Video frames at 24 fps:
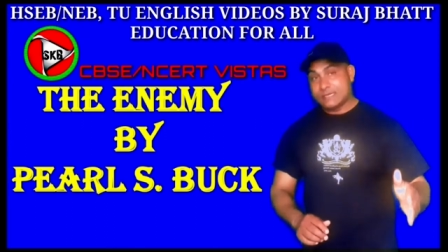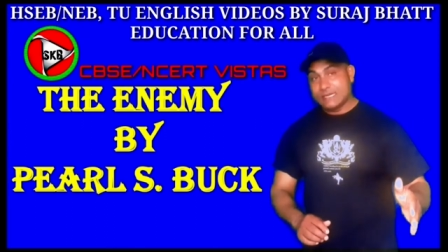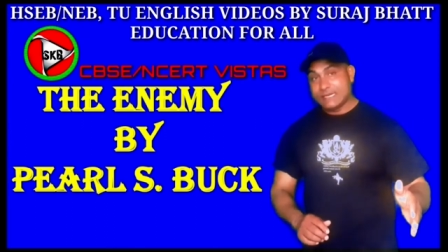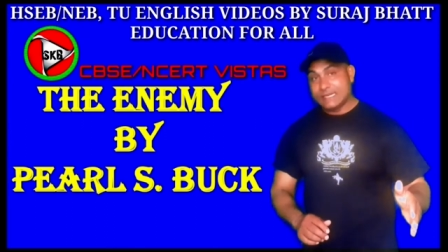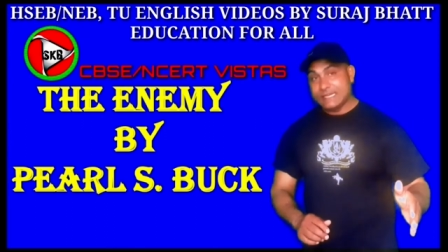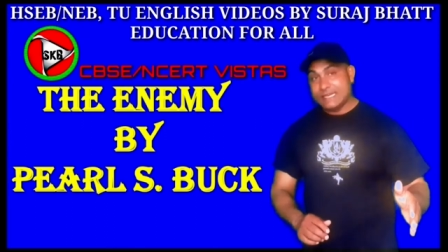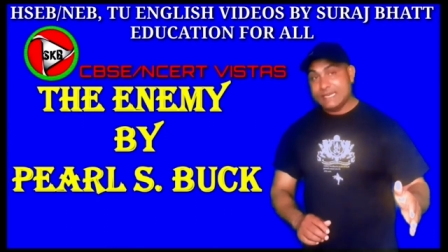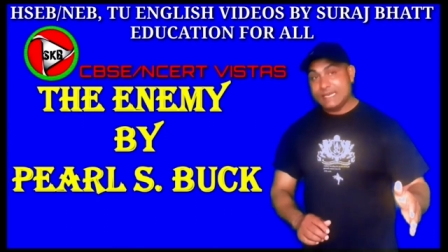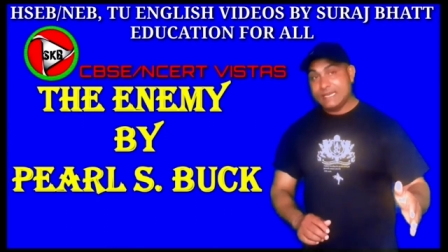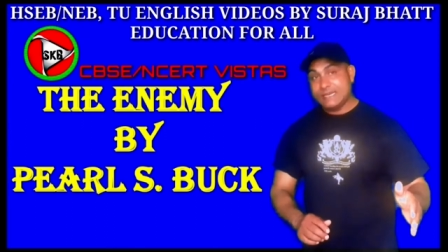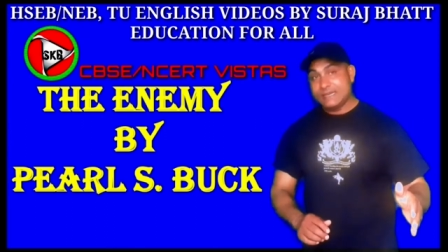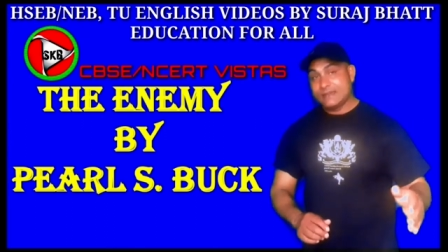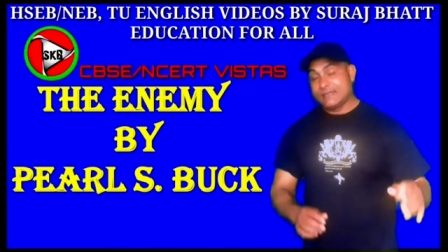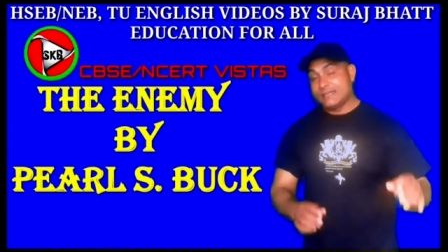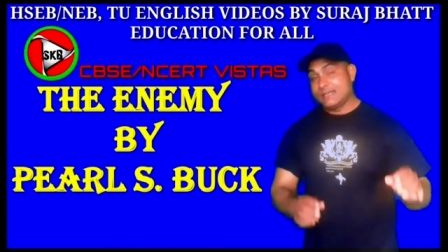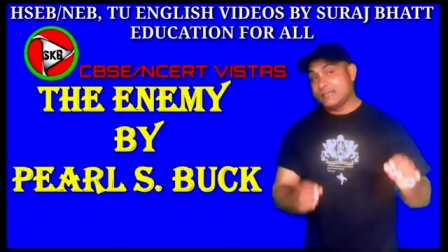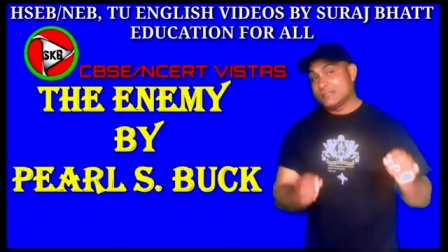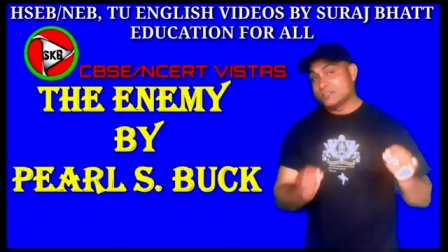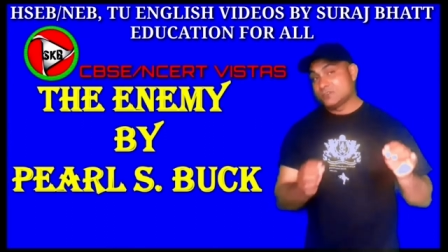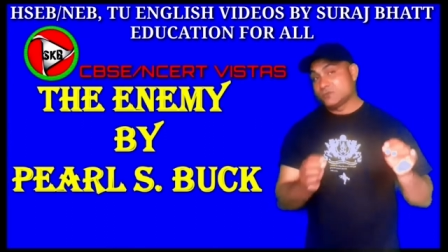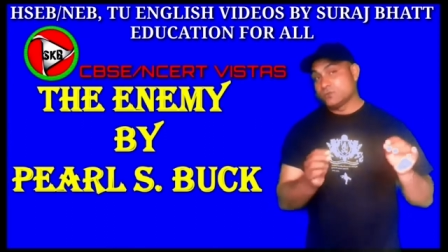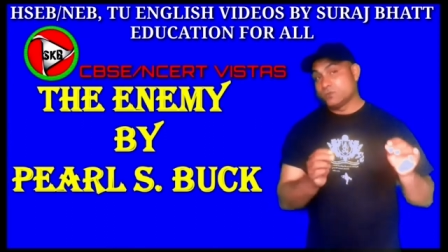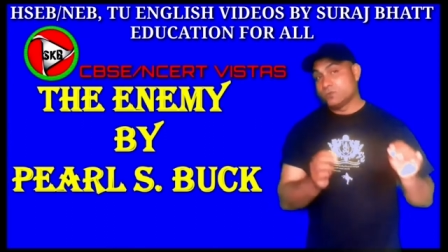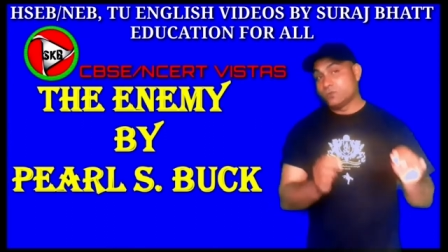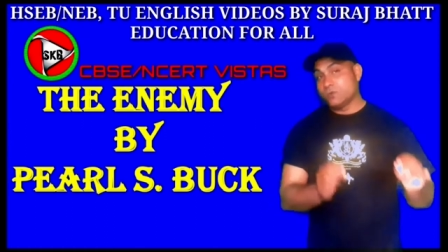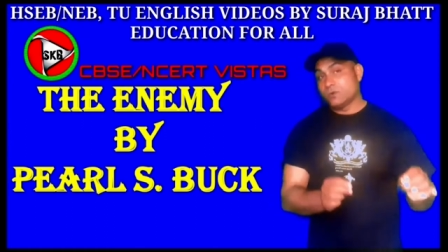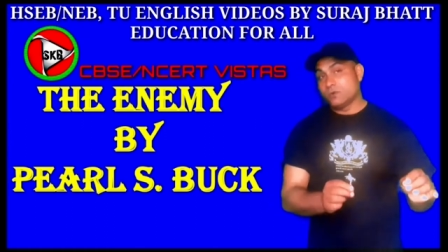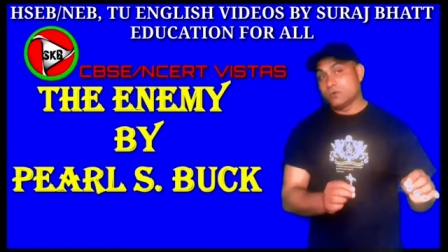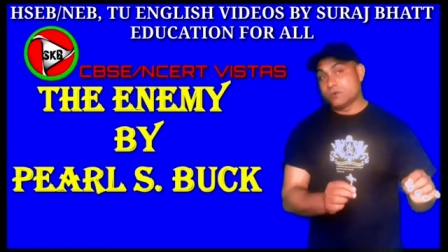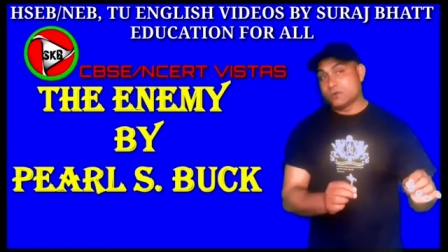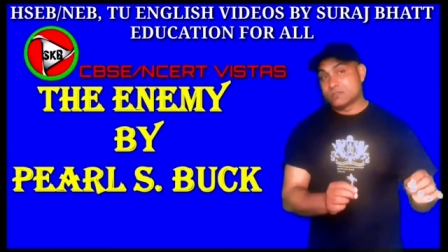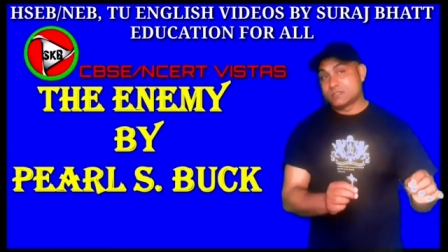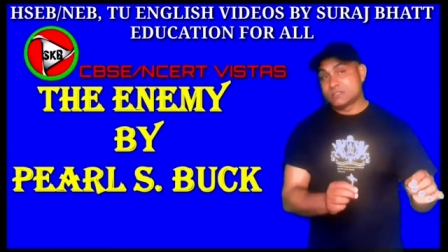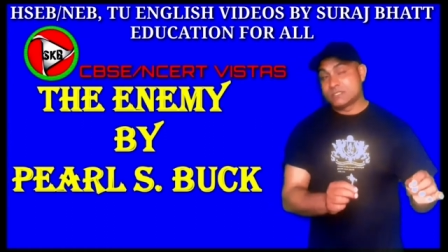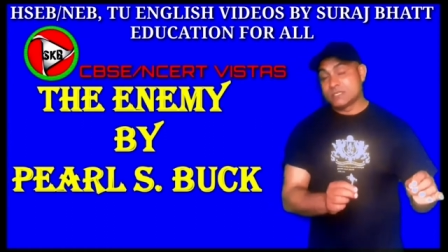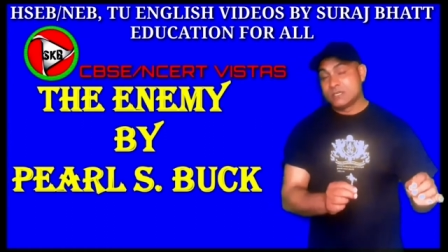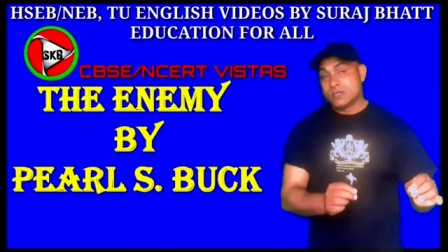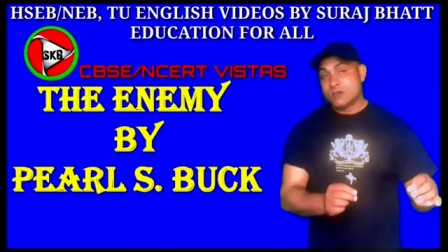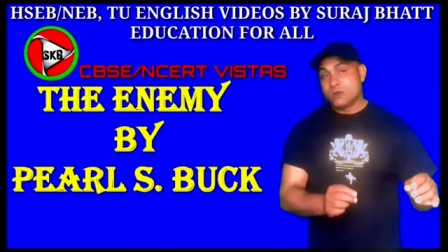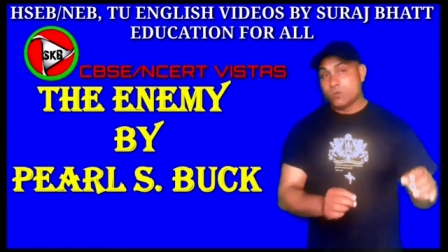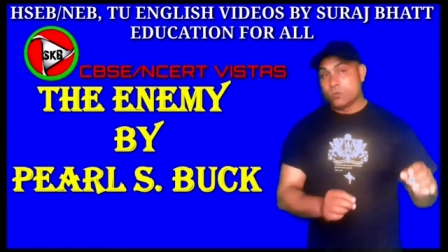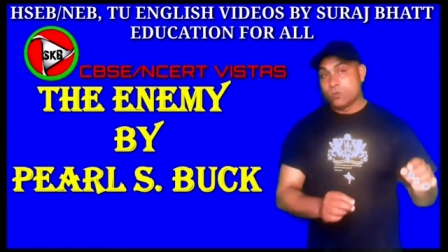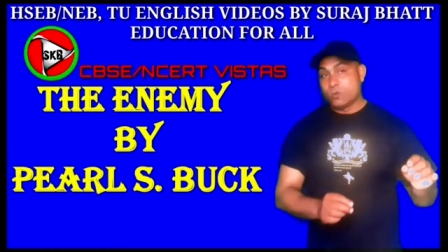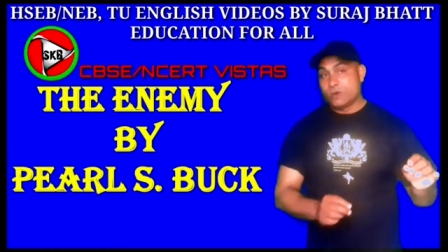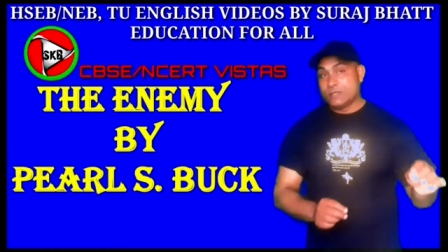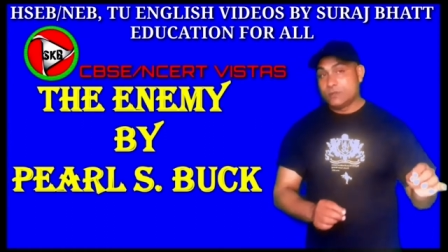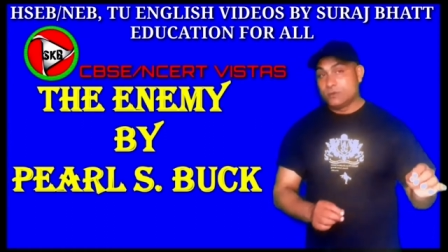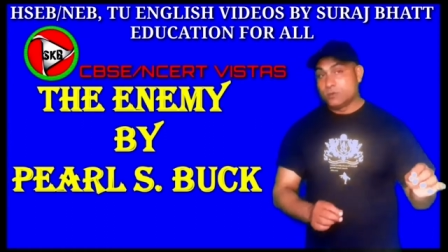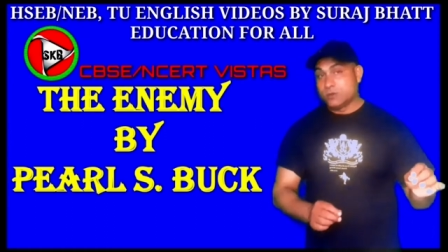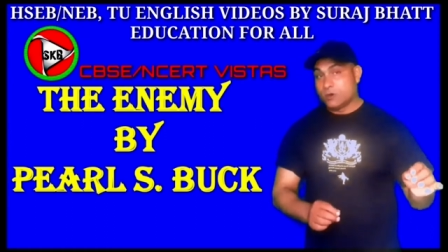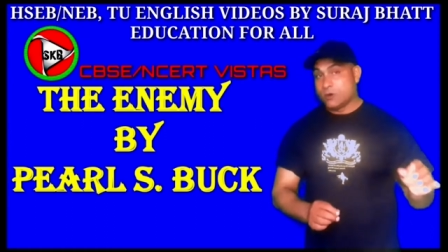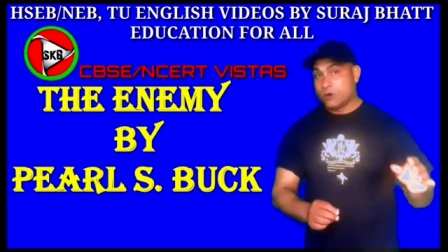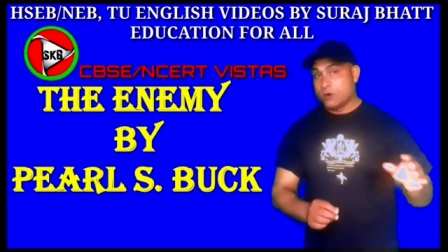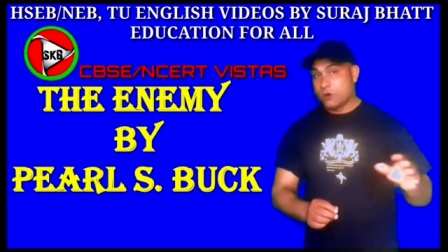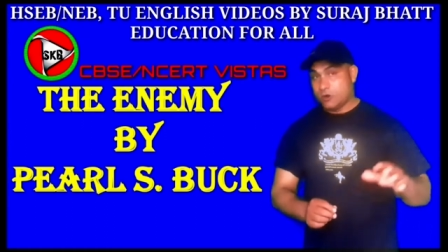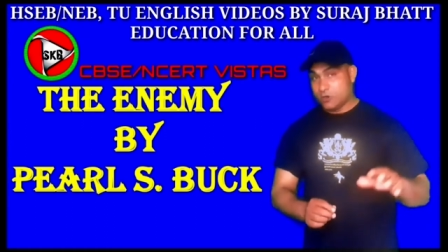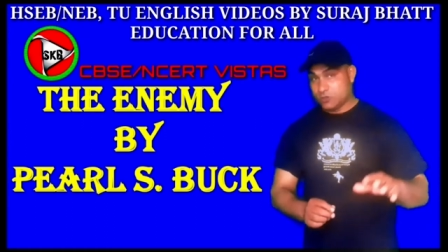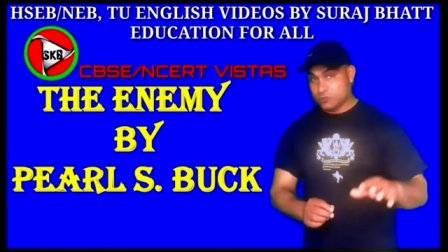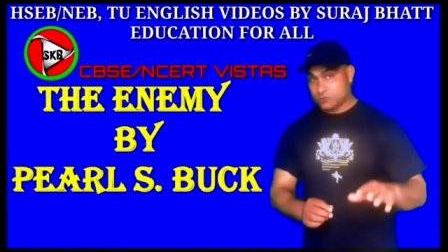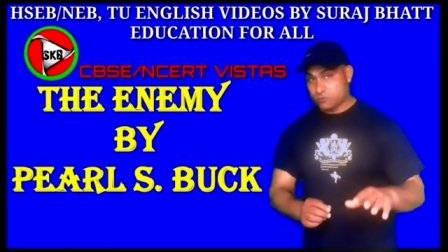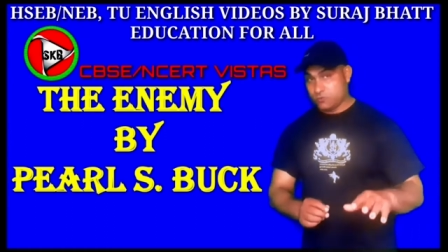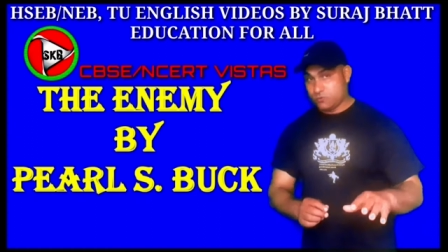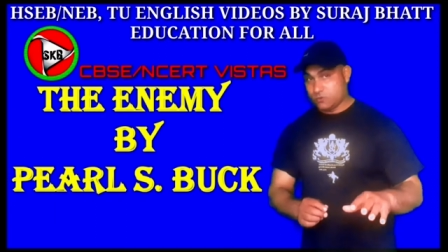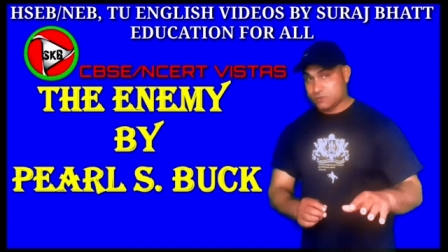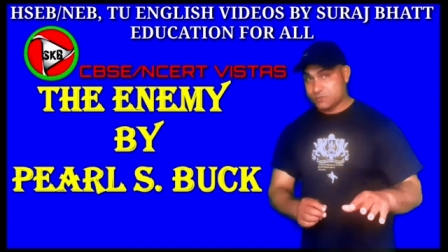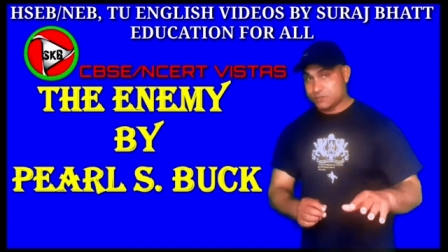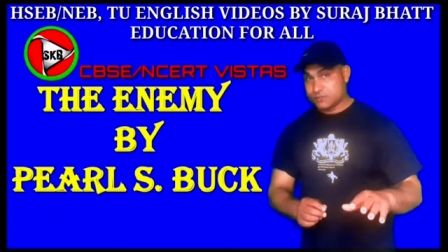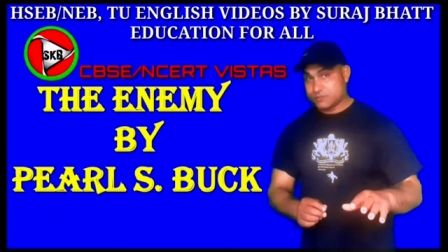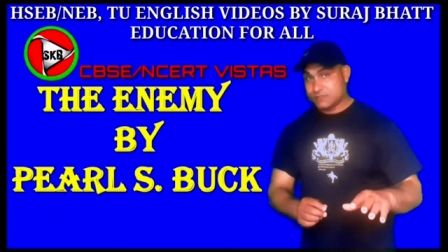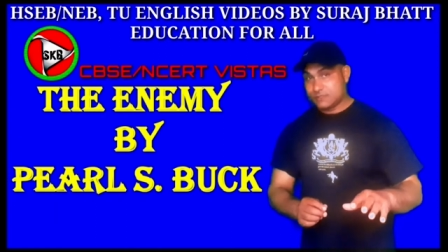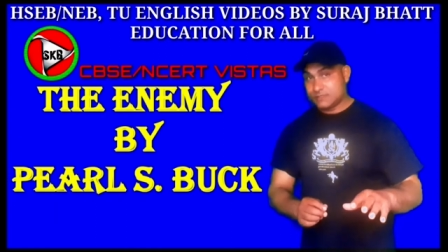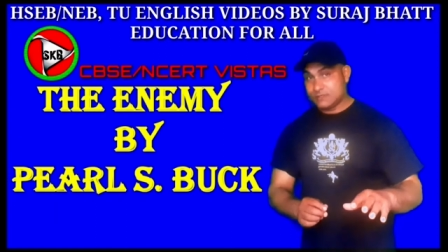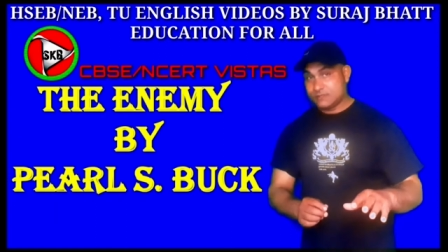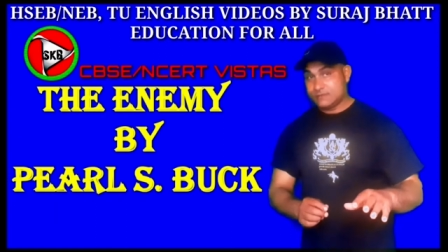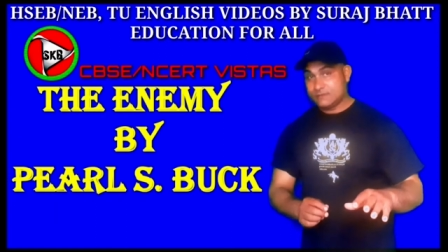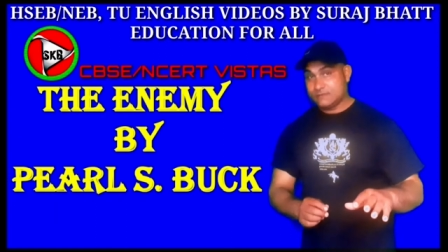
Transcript: cleaned his wounds with hot water.